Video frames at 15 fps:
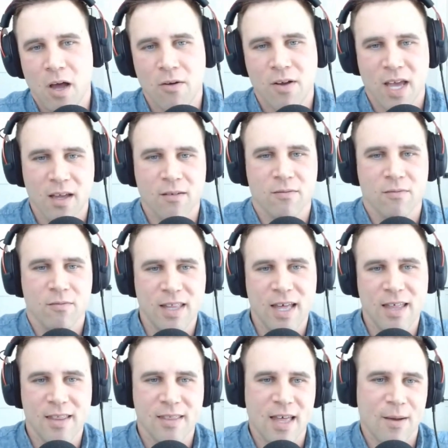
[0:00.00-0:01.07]
Okay, then
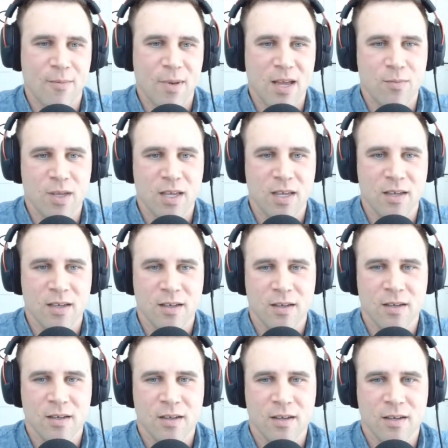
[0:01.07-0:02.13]
that, that might be
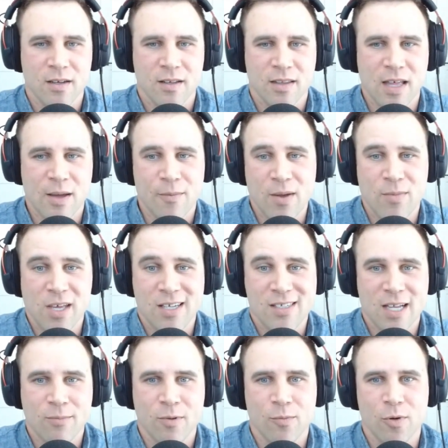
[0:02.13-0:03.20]
that might be
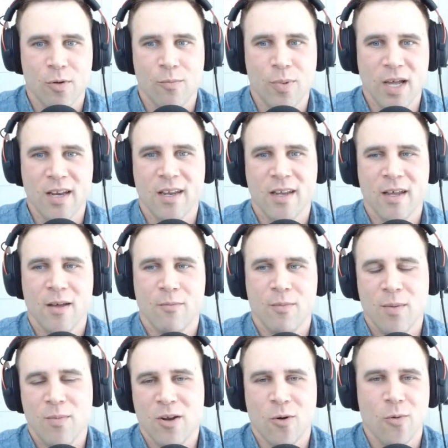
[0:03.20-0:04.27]
acceptable. But
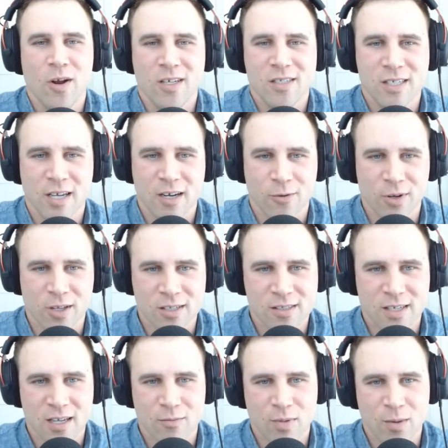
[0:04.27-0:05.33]
maybe you don't want to sell your real
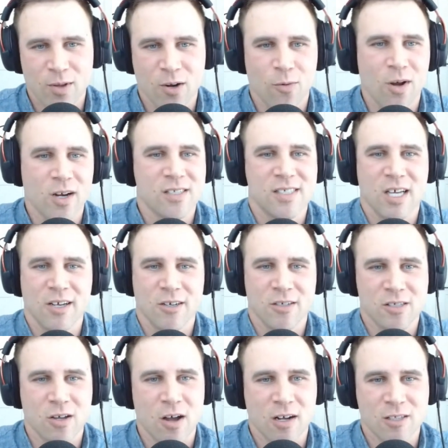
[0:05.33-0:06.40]
estate. Maybe you don't want to sell your
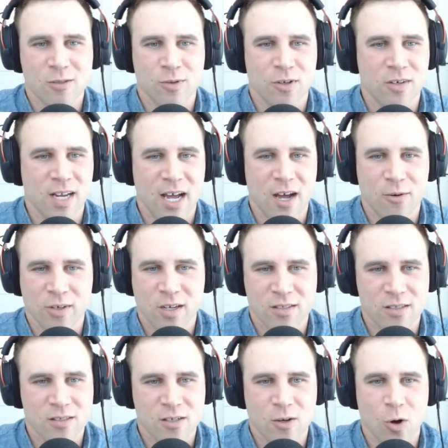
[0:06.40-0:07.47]
stocks when they're down
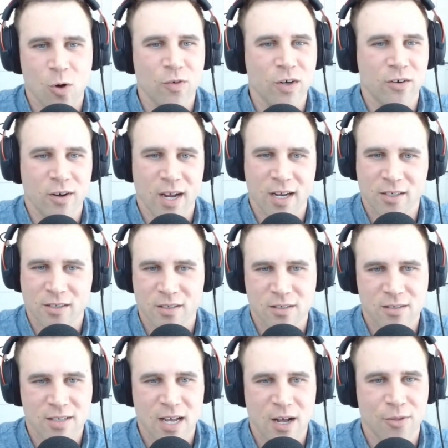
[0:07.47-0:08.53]
because it's a COVID crash and
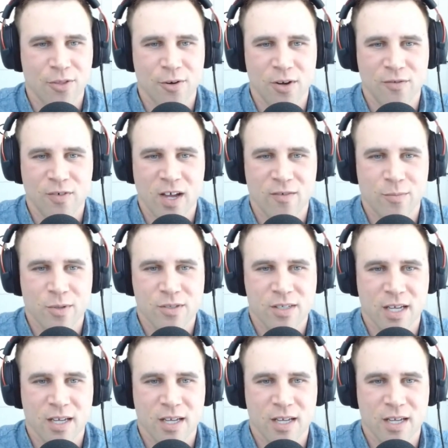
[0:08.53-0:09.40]
it's down 35%.